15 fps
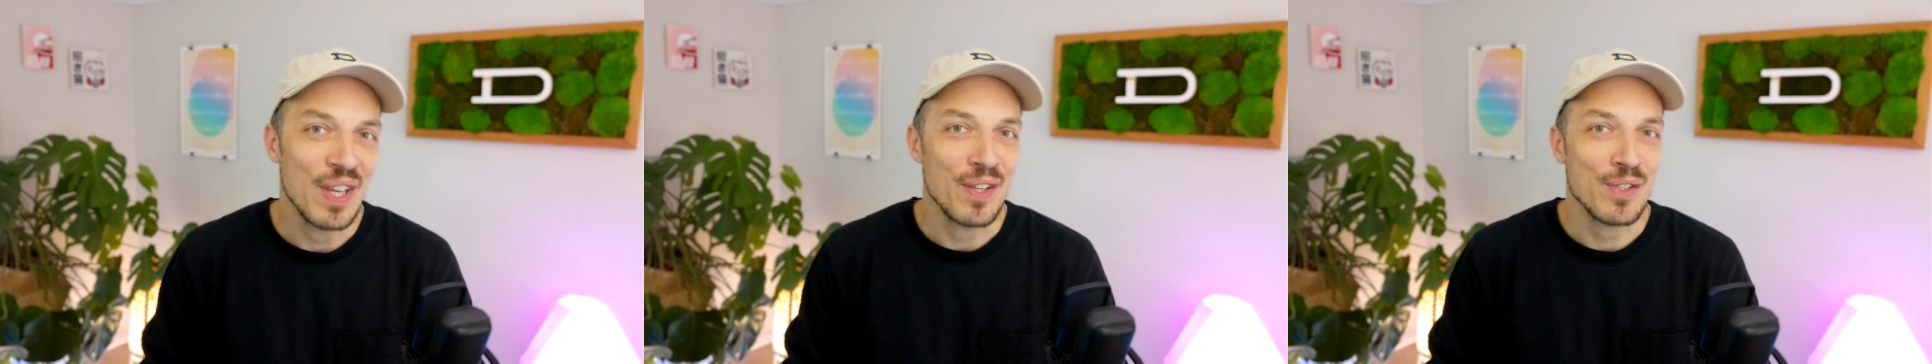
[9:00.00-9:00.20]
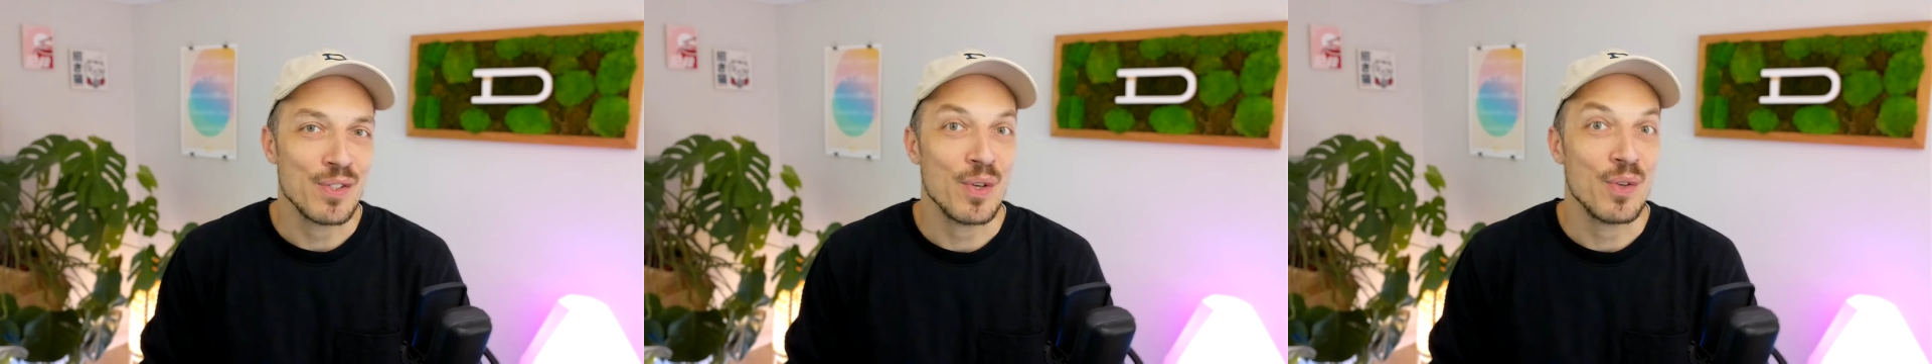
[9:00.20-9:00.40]

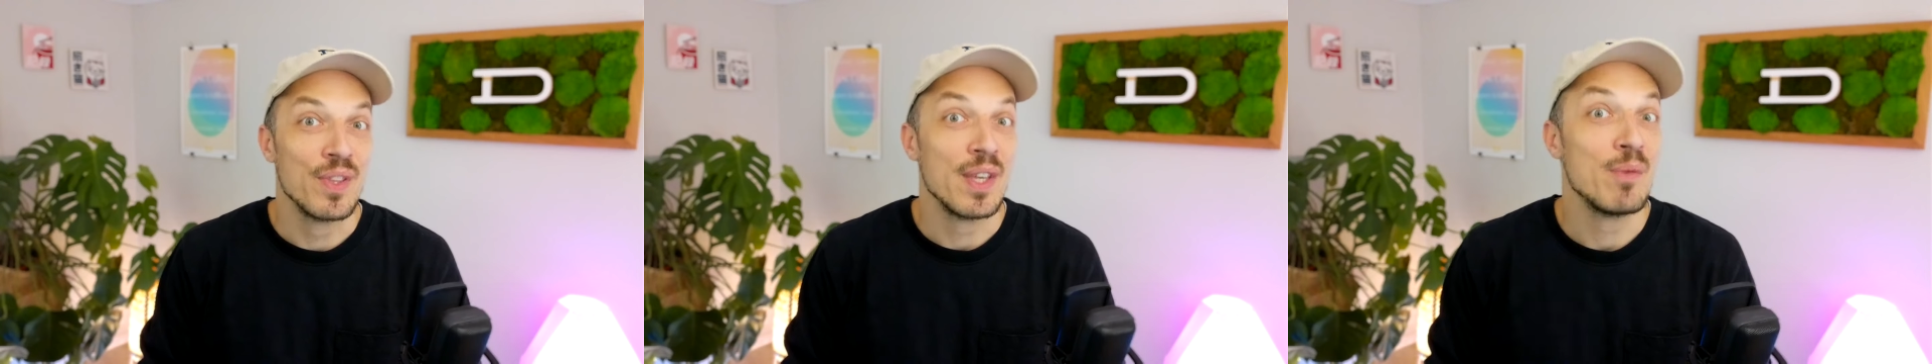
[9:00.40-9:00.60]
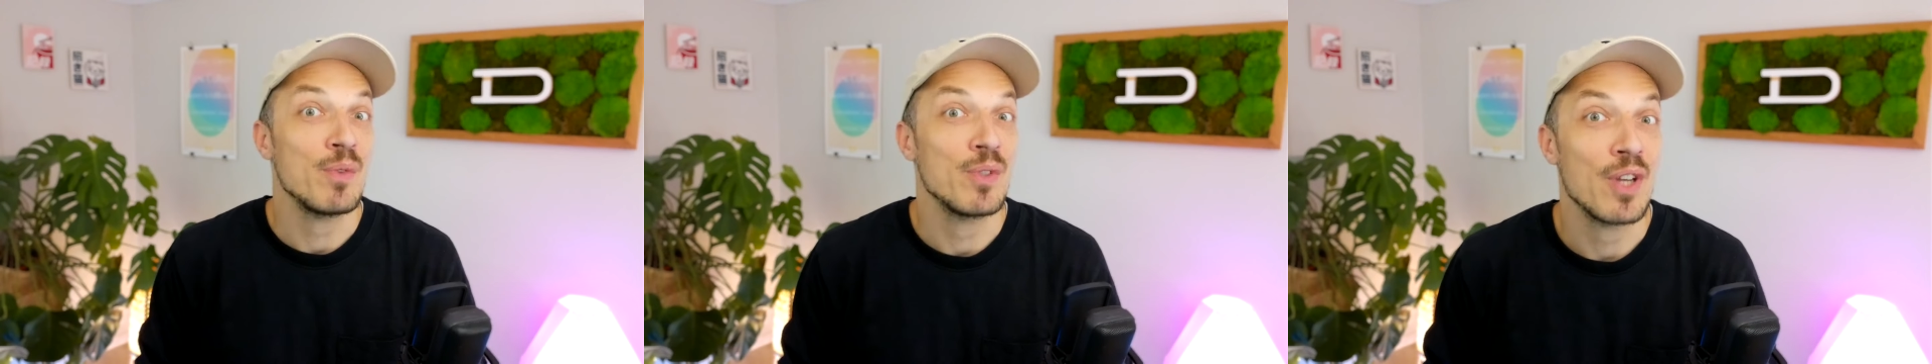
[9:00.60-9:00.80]
so
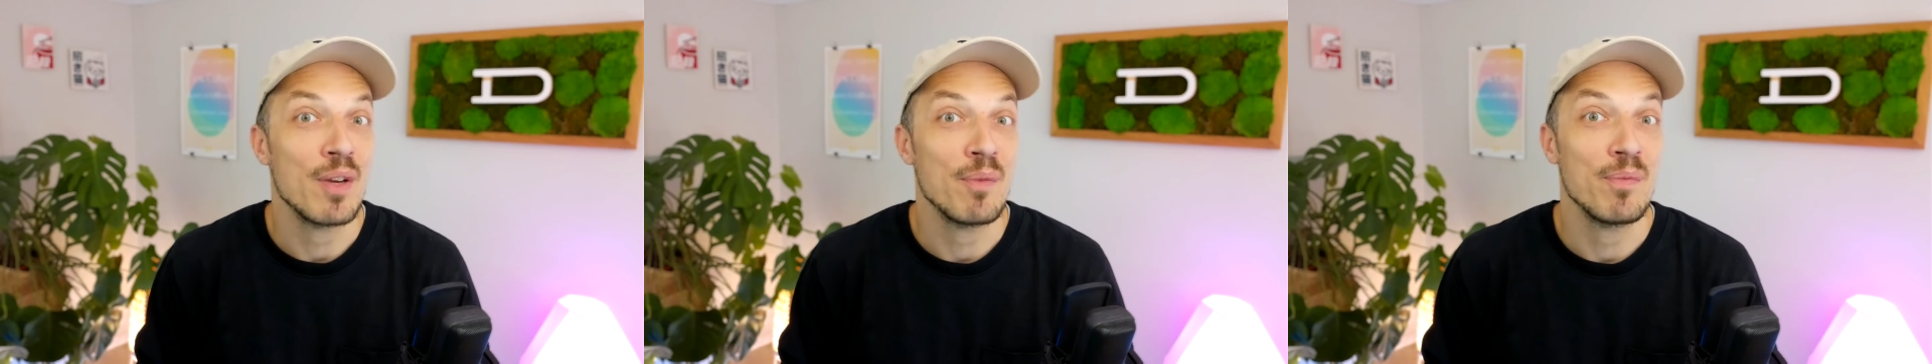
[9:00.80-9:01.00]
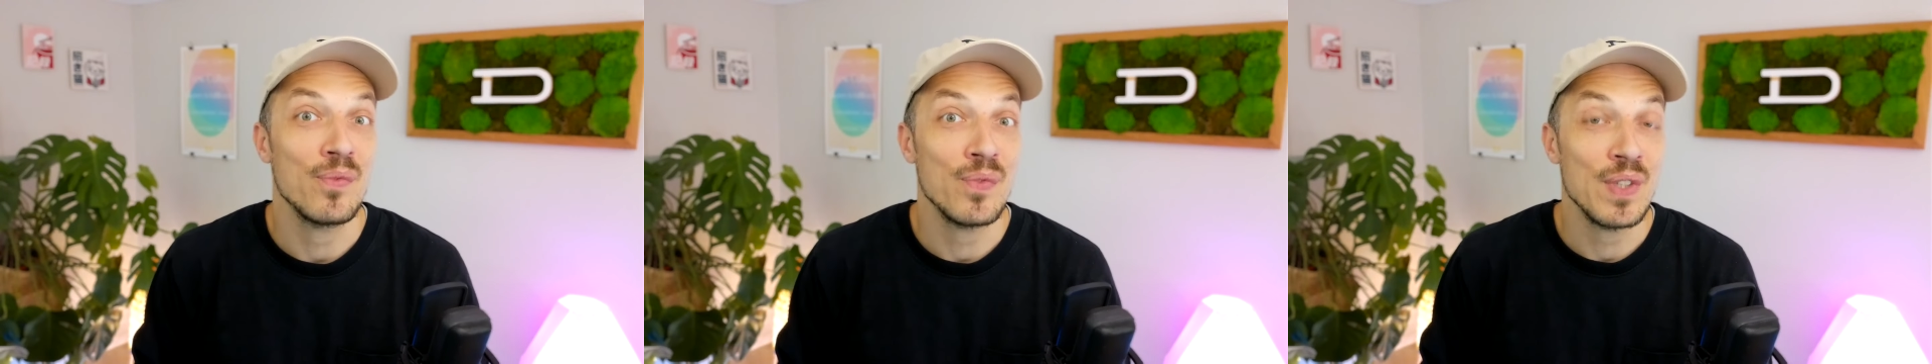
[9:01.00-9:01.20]
they would
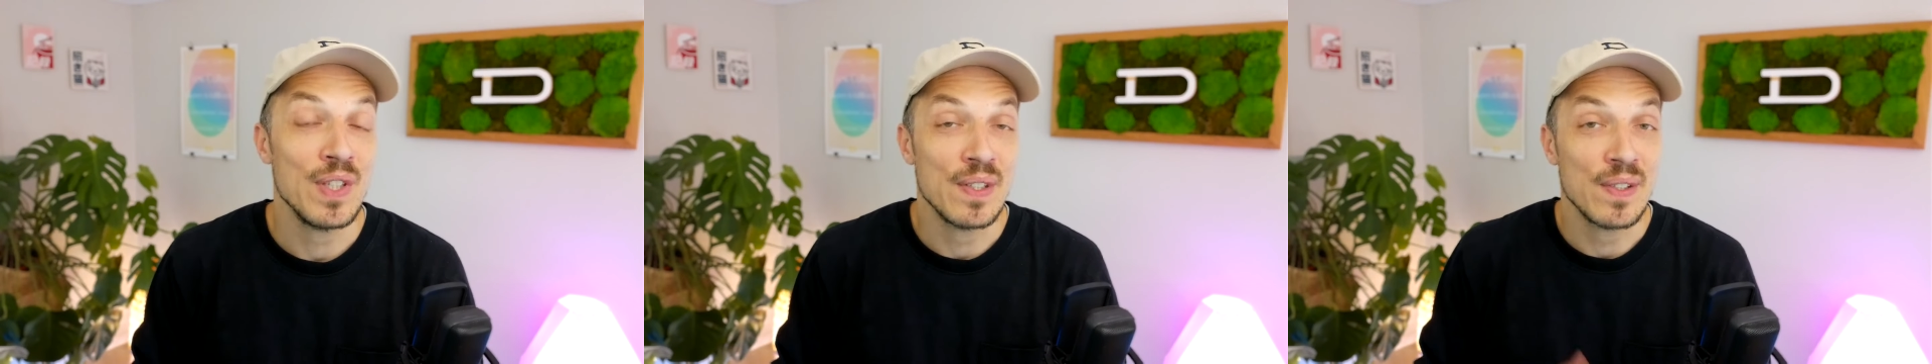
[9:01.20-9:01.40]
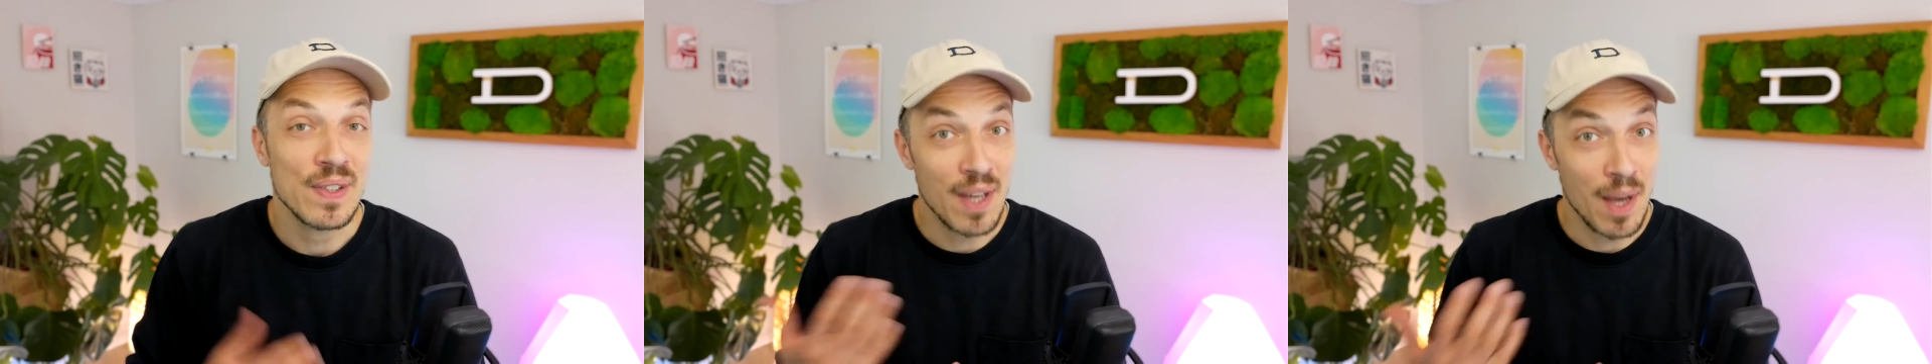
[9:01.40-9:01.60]
feel